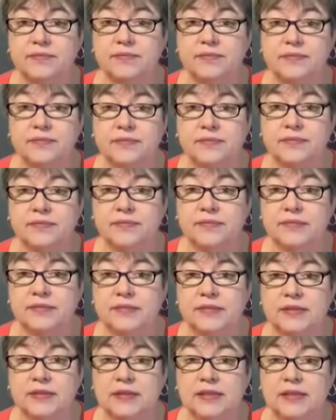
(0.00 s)

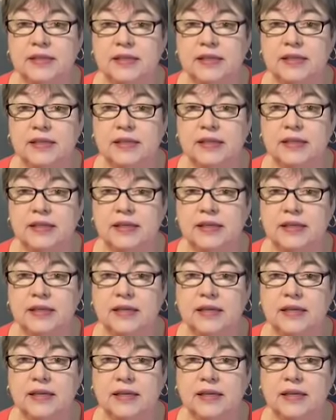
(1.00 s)

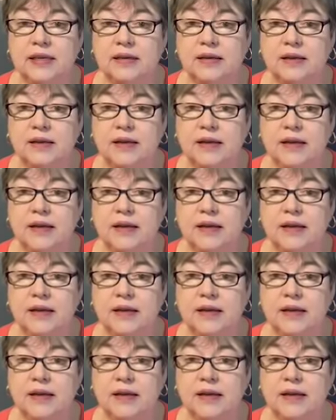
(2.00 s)
(silence)